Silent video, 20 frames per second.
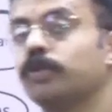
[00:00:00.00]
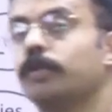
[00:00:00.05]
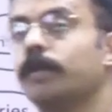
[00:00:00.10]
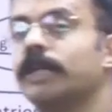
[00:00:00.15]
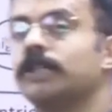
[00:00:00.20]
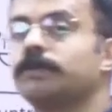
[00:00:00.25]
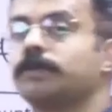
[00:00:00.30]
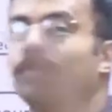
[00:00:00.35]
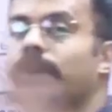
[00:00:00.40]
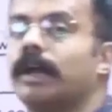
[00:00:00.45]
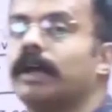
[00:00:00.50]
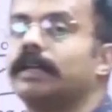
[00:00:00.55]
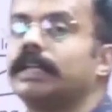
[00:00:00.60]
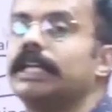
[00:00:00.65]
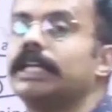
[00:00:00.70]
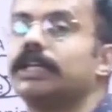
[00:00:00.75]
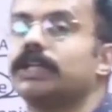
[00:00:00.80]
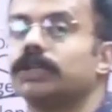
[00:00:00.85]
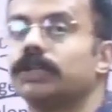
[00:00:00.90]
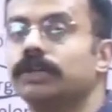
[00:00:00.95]
too much product
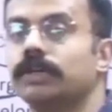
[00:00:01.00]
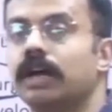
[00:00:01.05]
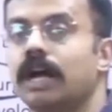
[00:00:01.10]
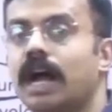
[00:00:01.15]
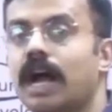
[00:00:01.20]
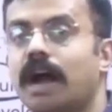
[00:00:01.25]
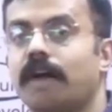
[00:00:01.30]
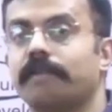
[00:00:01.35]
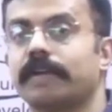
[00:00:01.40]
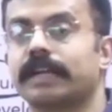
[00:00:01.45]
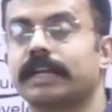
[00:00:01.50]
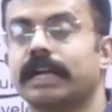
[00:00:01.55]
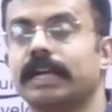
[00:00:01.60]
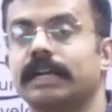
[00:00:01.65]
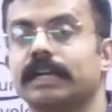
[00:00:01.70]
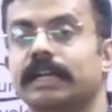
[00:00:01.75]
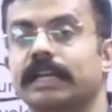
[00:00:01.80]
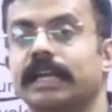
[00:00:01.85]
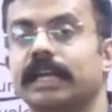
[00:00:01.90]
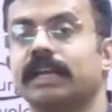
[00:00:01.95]
into our
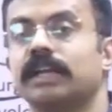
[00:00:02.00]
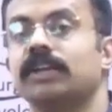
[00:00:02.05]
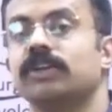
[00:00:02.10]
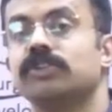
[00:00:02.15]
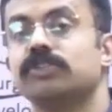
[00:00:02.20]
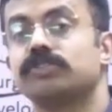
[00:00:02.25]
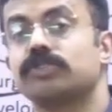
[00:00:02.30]
country.